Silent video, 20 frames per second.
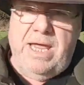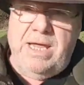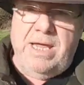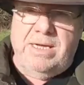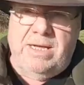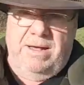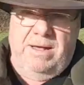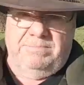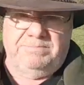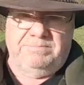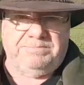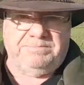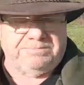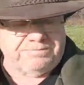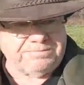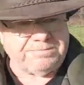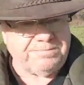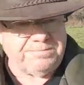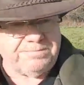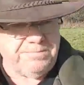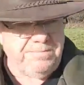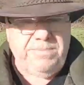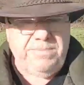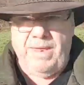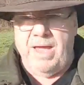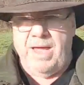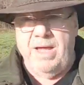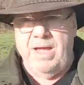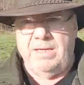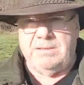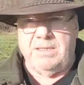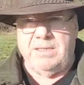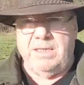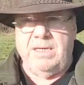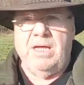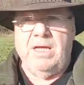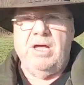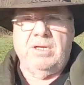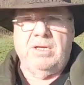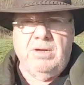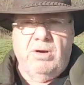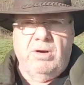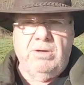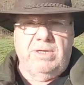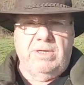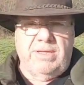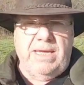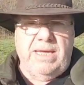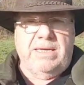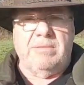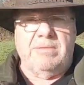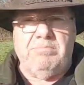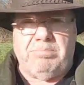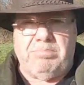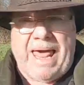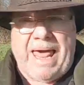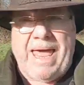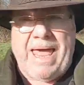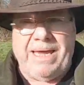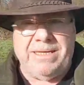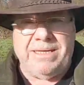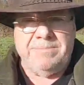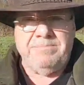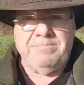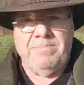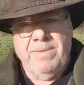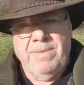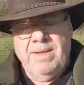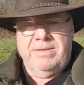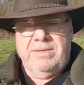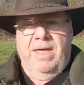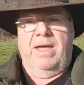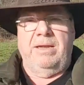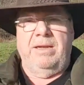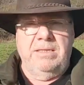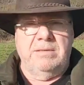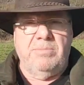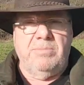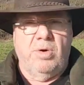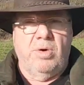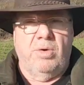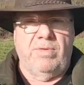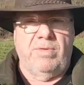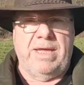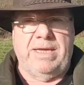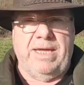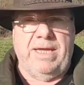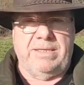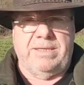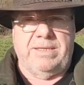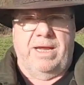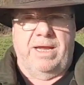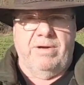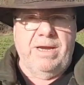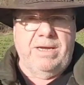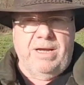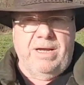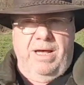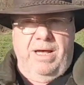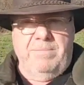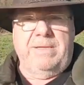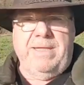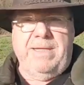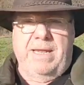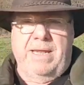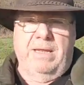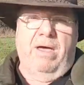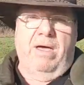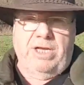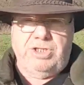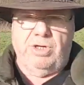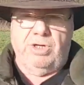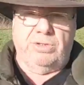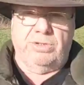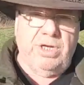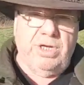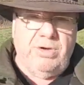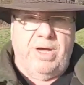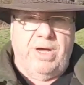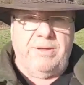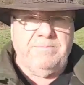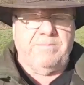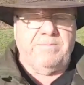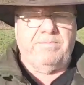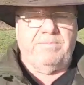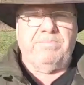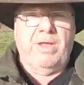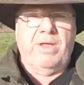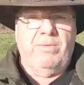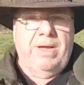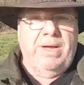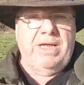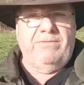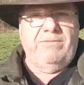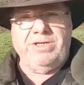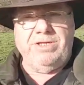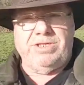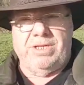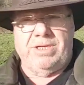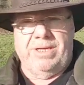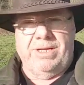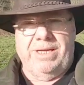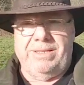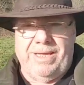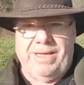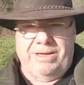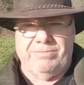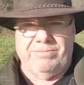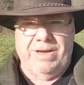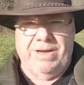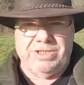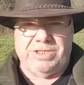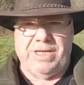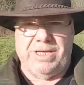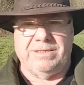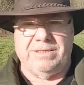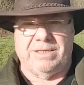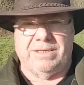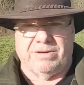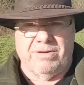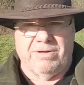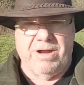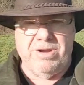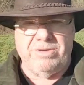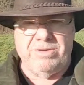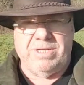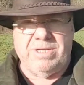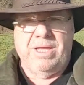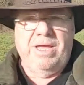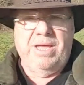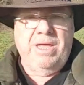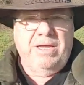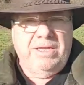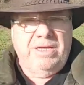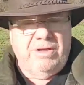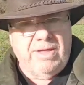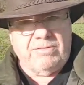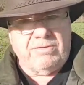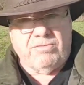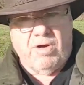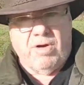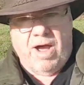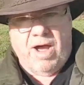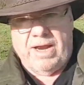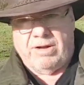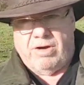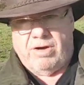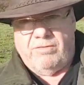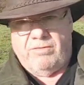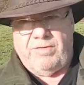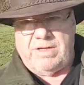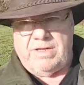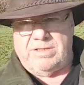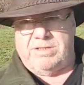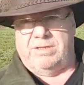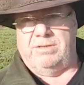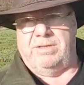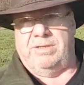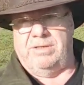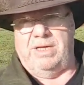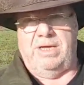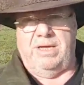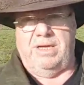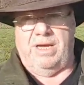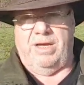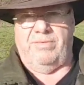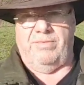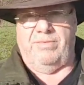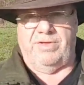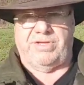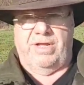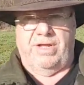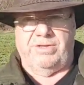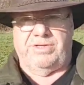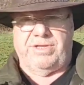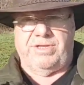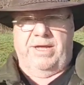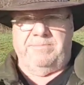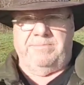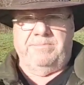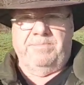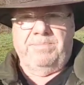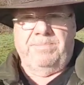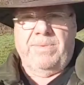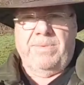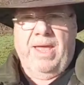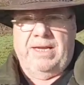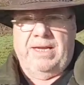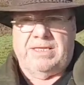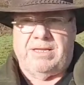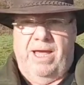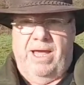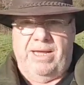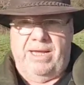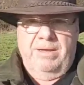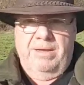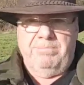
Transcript: income. And the longer they can blag, then the more they get their income. And then like John Doerr, when eventually they reach the end of the road, they ride off into the sunset. And it's like,